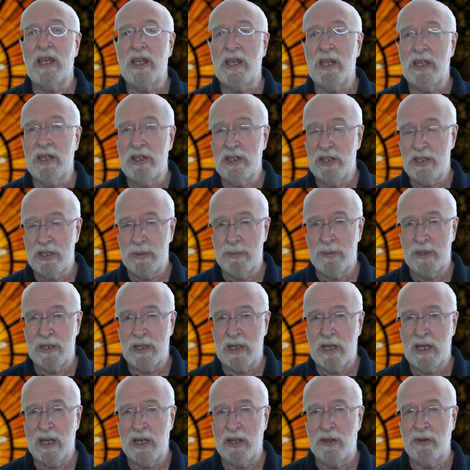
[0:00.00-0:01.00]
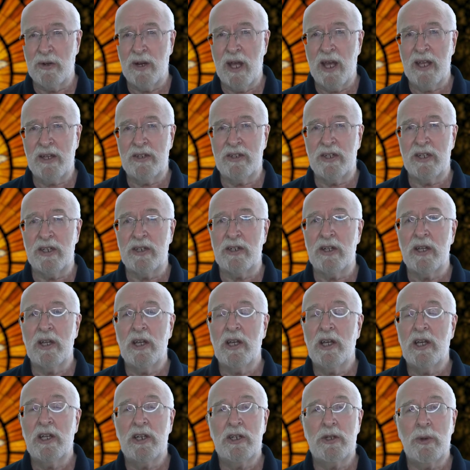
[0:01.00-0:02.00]
intimately united
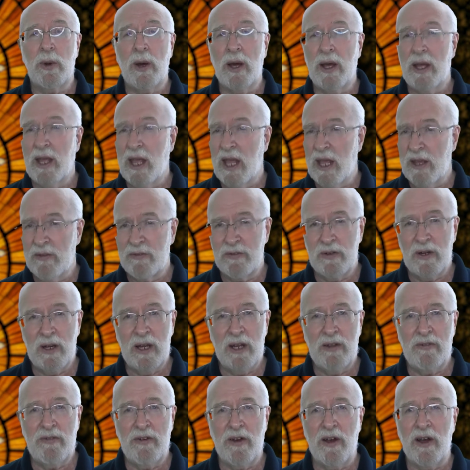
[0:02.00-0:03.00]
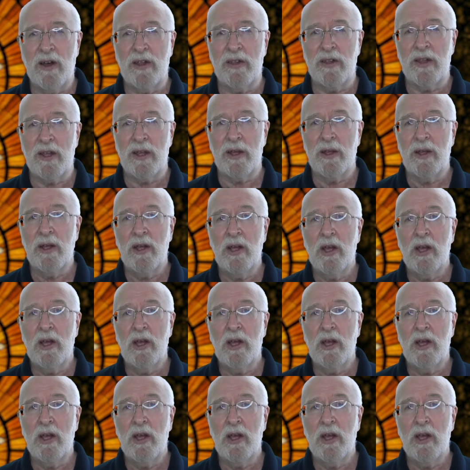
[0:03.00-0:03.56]
to our Heavenly Father,